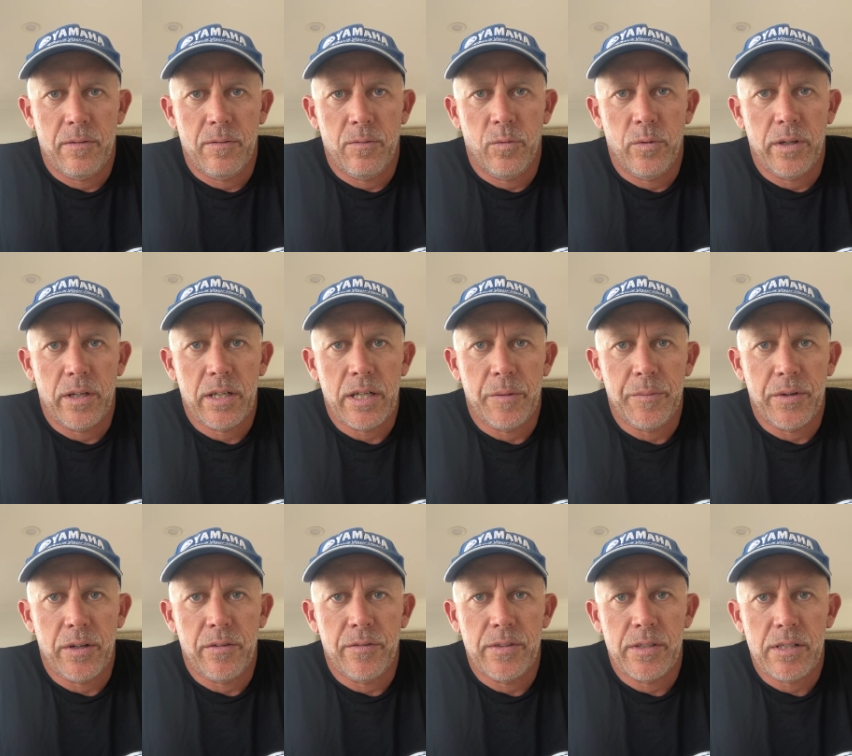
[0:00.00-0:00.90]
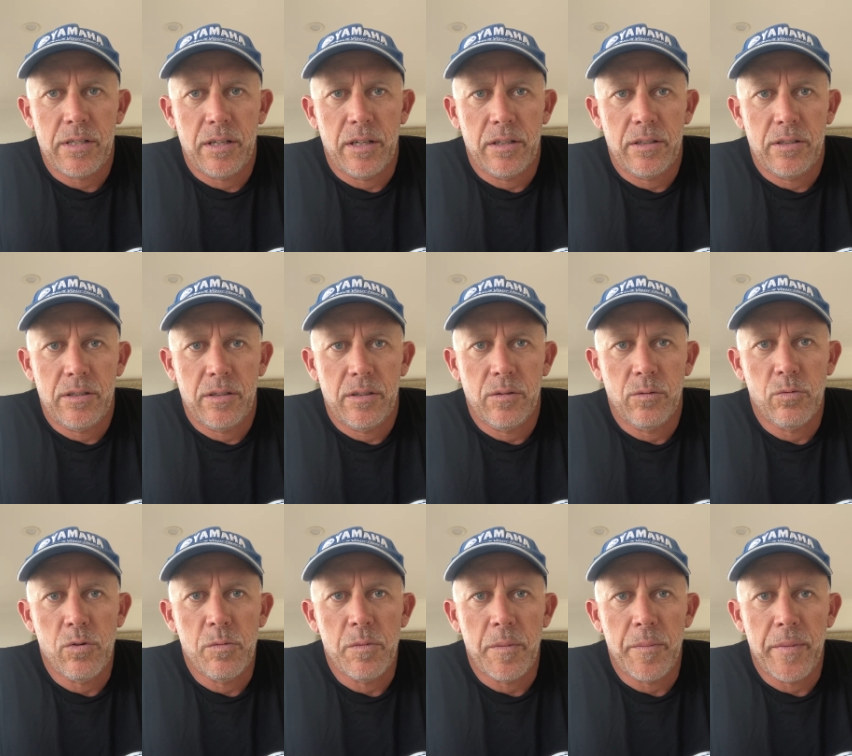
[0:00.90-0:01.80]
we're coming obviously into the
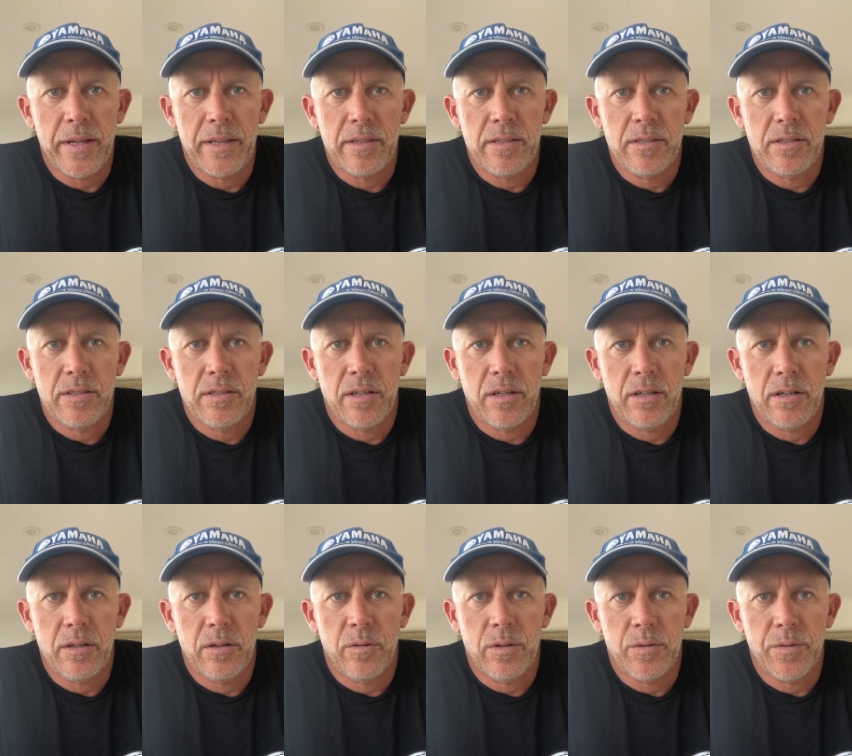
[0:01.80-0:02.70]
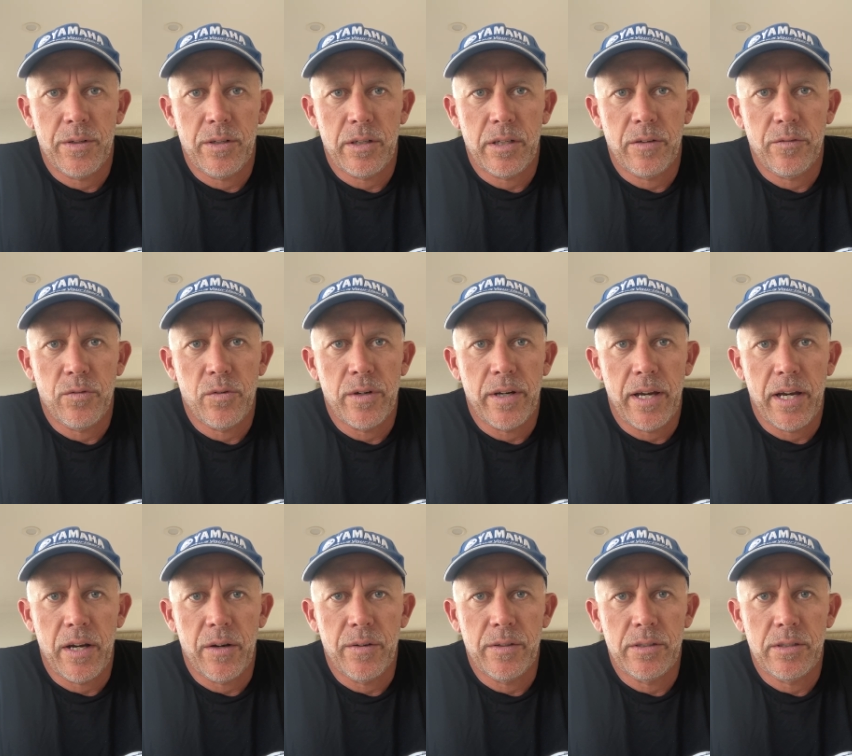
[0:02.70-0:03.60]
warmer months, so what we're looking for
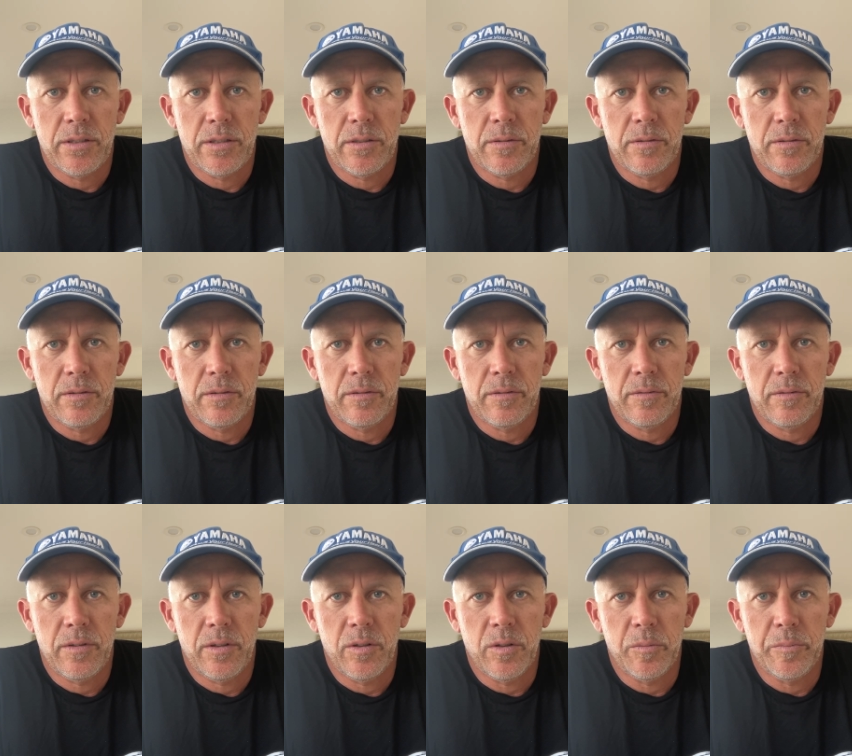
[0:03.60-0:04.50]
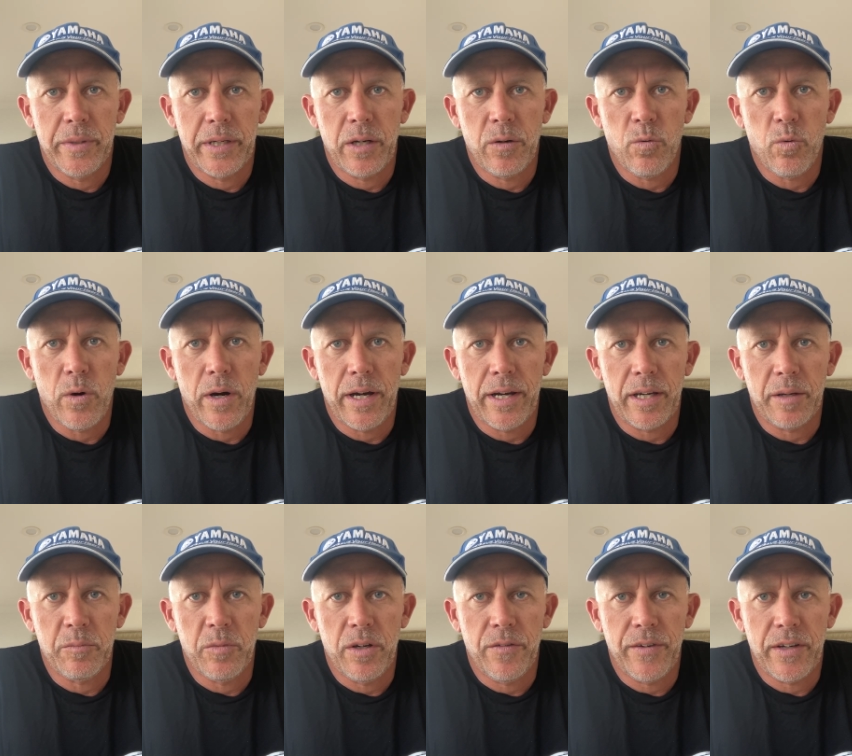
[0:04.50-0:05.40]
now is your bigger
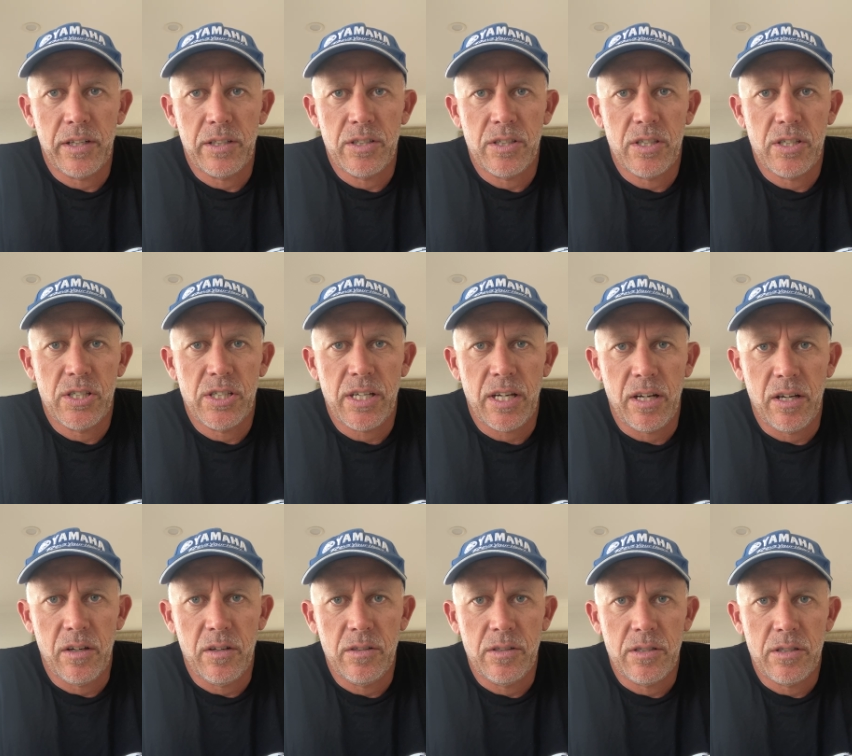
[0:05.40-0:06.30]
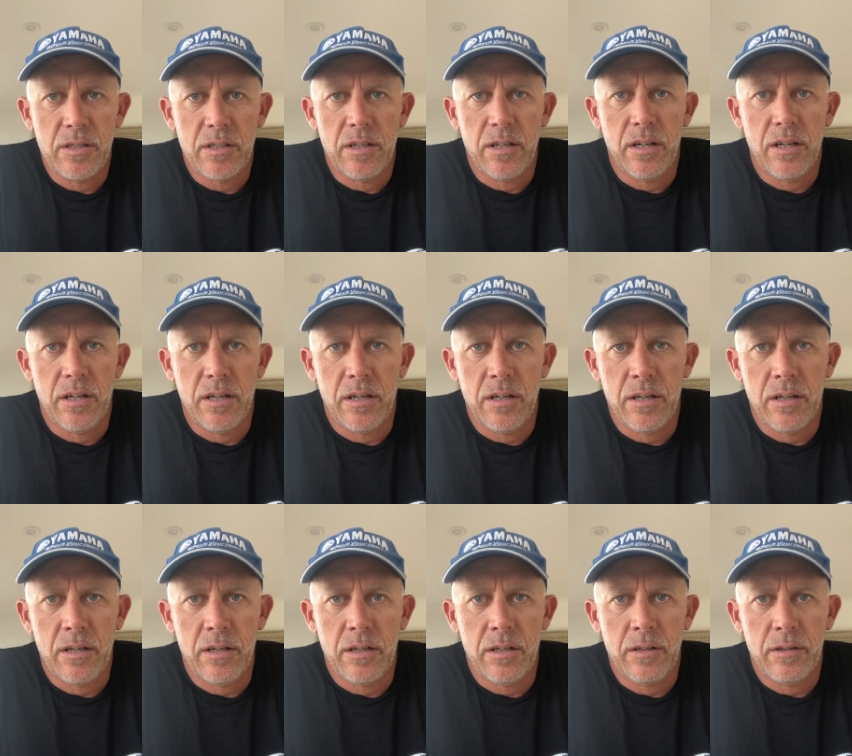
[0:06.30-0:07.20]
whiting moving into the shallows.
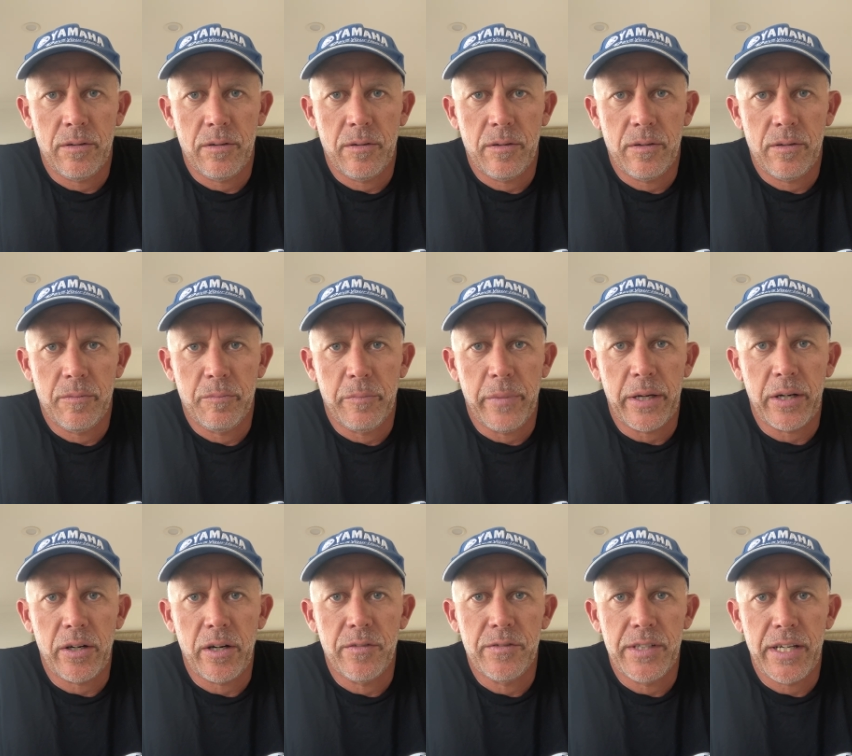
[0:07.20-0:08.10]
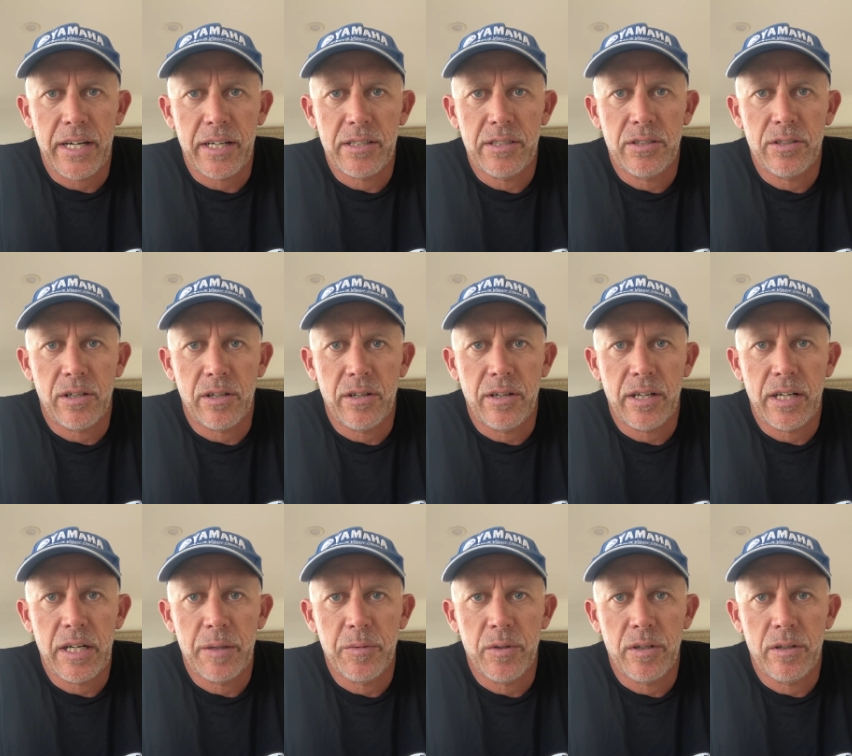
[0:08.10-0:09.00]
Mangrove jack's starting to
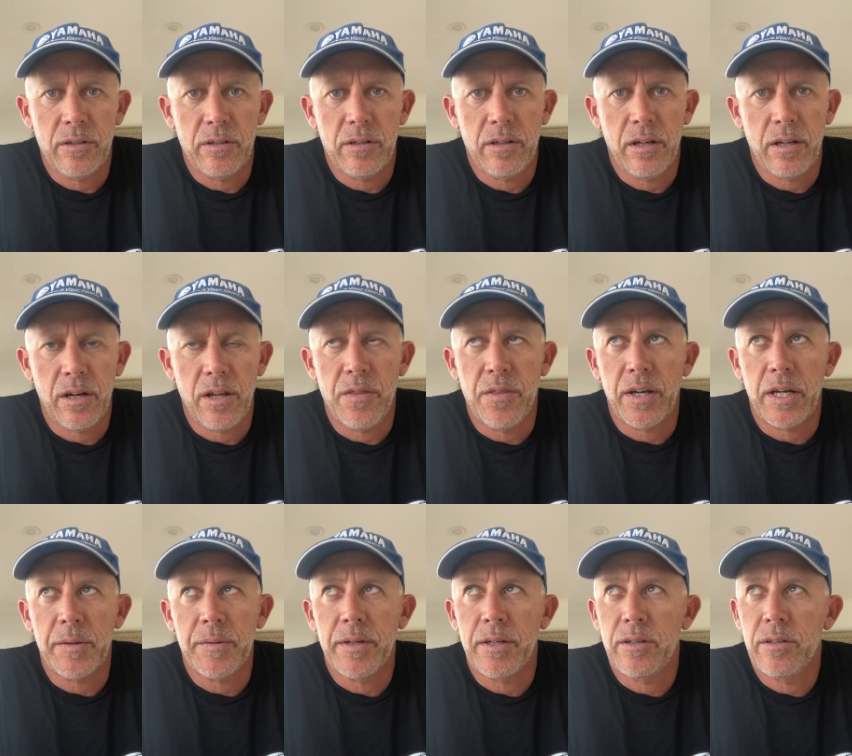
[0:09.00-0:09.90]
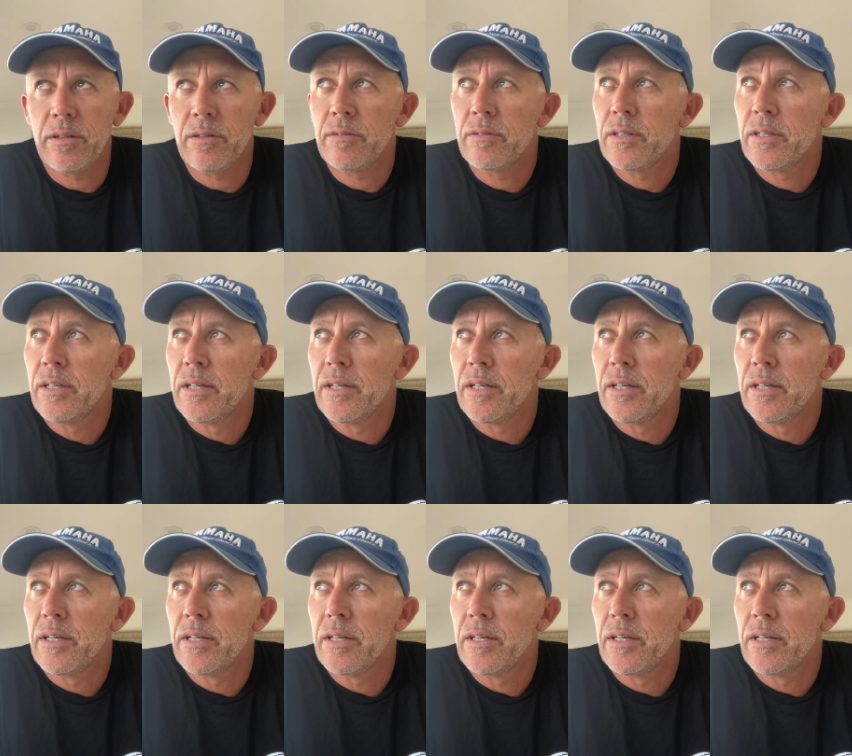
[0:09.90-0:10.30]
come on. I don't think I'm going to do